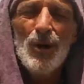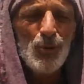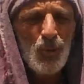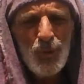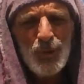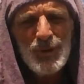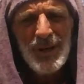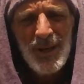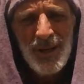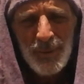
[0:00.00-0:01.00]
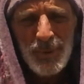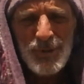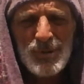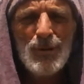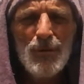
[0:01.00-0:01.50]
The word
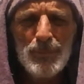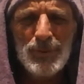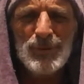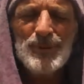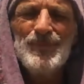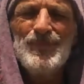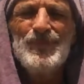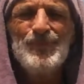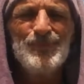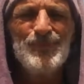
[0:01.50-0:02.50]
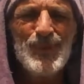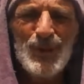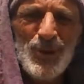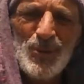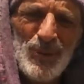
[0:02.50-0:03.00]
habeas corpus. You
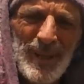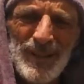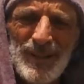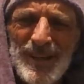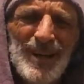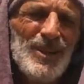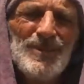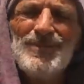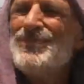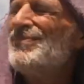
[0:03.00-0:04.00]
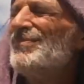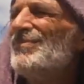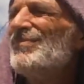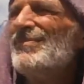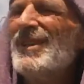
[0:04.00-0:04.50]
don't know what that is, I know.
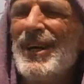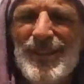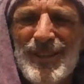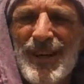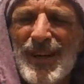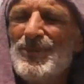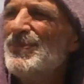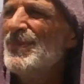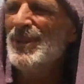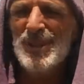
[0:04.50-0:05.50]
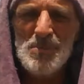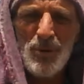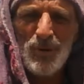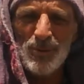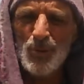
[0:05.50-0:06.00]
Neither did I. It's an
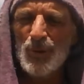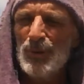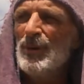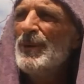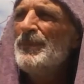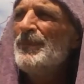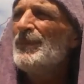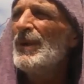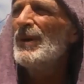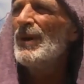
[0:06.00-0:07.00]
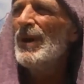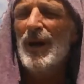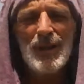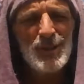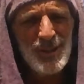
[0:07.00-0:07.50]
important word,
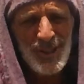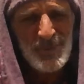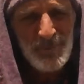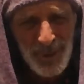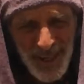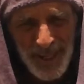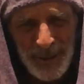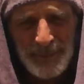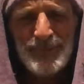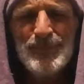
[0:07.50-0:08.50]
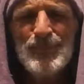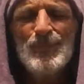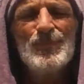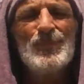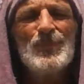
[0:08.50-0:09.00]
and I shall explain
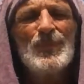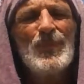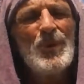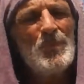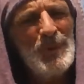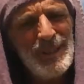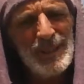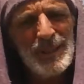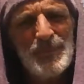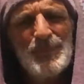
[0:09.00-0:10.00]
the meaning.